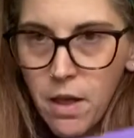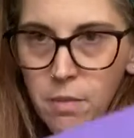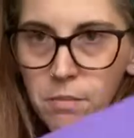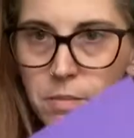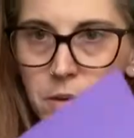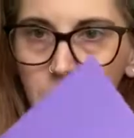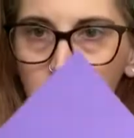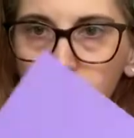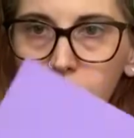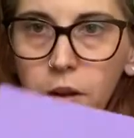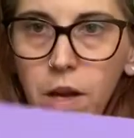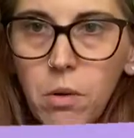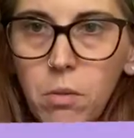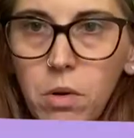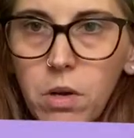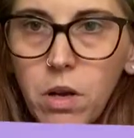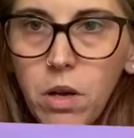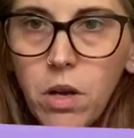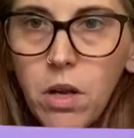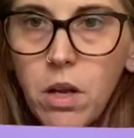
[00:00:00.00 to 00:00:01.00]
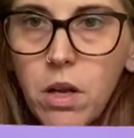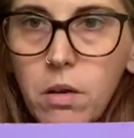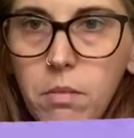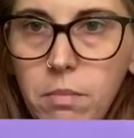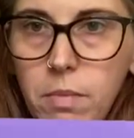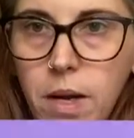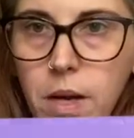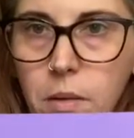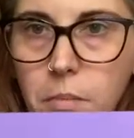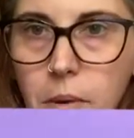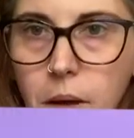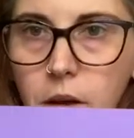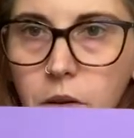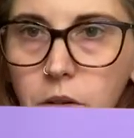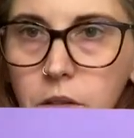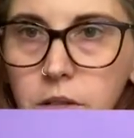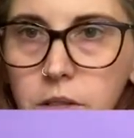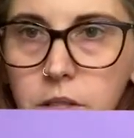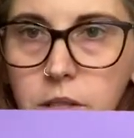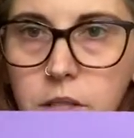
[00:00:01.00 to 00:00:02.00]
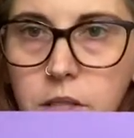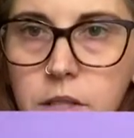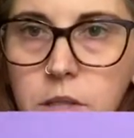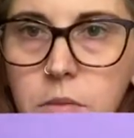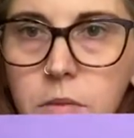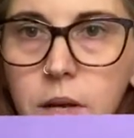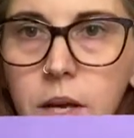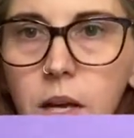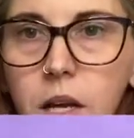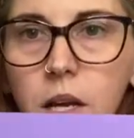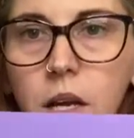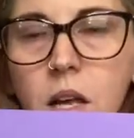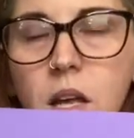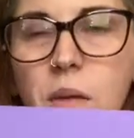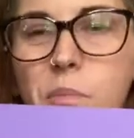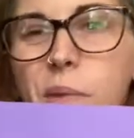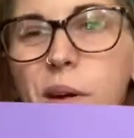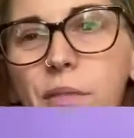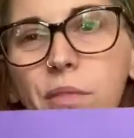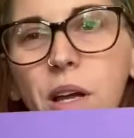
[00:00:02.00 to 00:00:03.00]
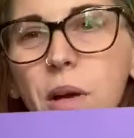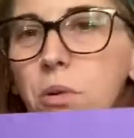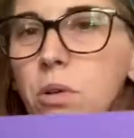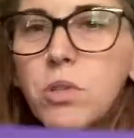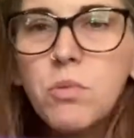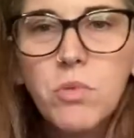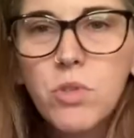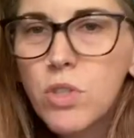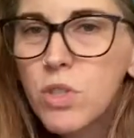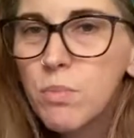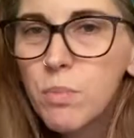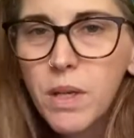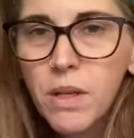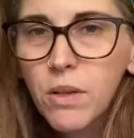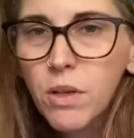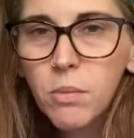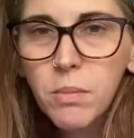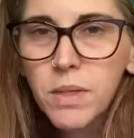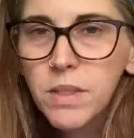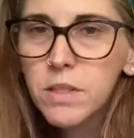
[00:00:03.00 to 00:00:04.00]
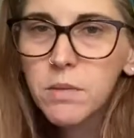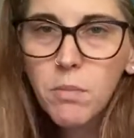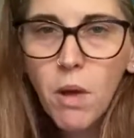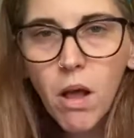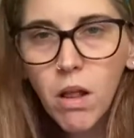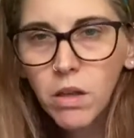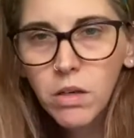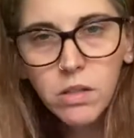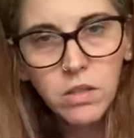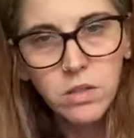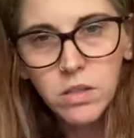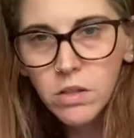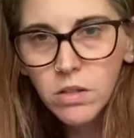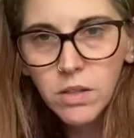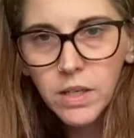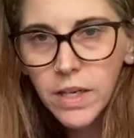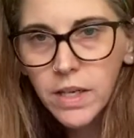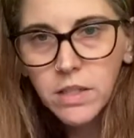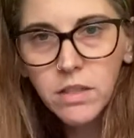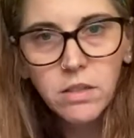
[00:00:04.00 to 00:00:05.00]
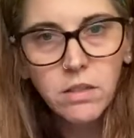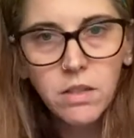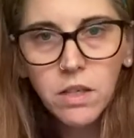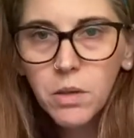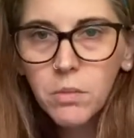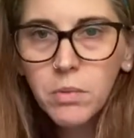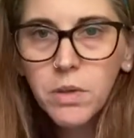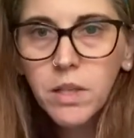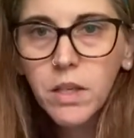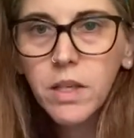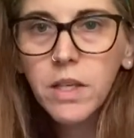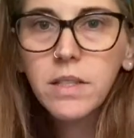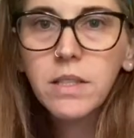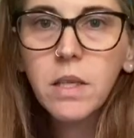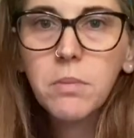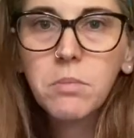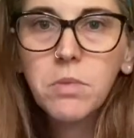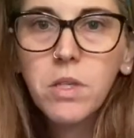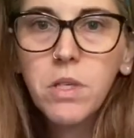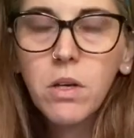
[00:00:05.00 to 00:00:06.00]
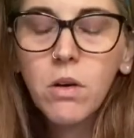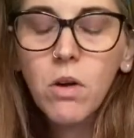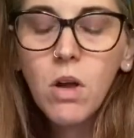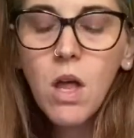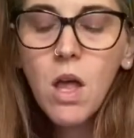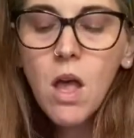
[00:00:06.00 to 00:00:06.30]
If I were to cut my petals this way, my flowers would just be a little bit smaller. So it really is up to you.